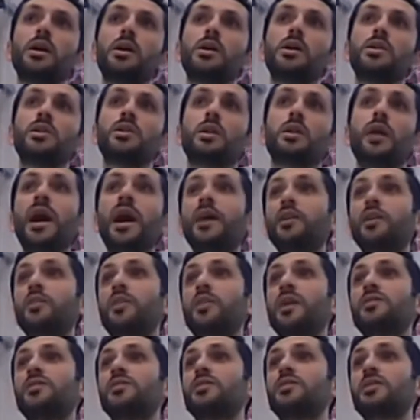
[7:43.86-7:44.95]
So
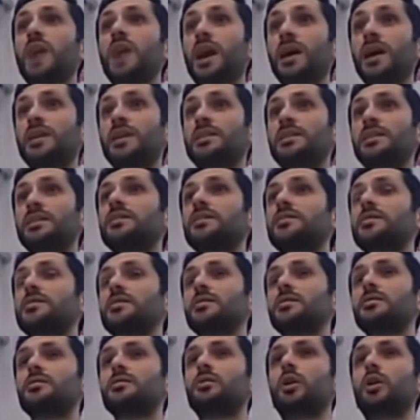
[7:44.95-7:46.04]
AhlulBayt
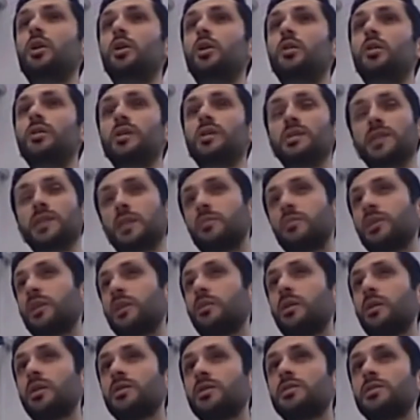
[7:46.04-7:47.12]
societies, or the Islamic
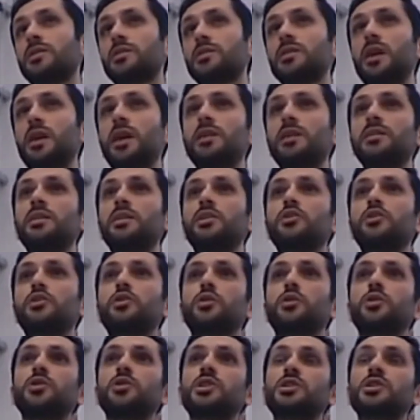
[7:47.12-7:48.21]
Awareness Society at
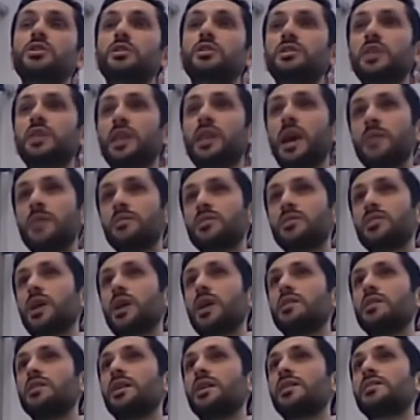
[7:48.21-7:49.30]
George's, or Salam
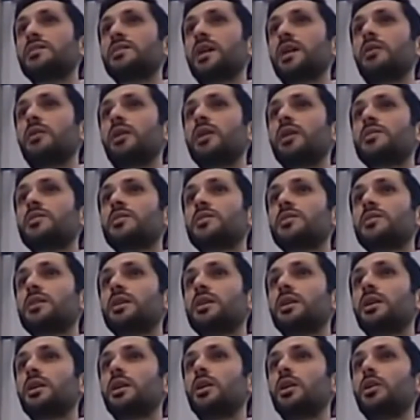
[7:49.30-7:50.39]
Society at Sawas,
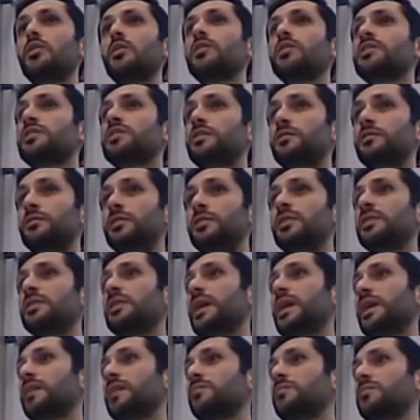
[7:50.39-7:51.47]
these different
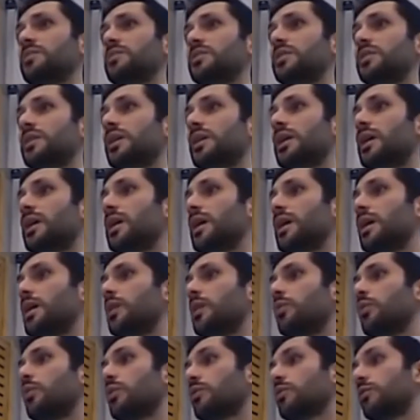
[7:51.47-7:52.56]
names,
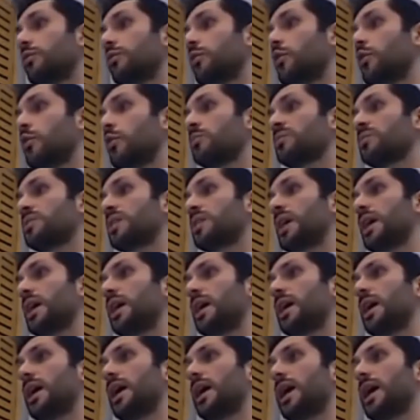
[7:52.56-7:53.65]
were formed
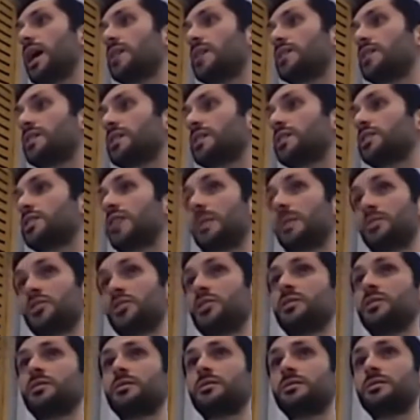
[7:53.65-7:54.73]
as an exception.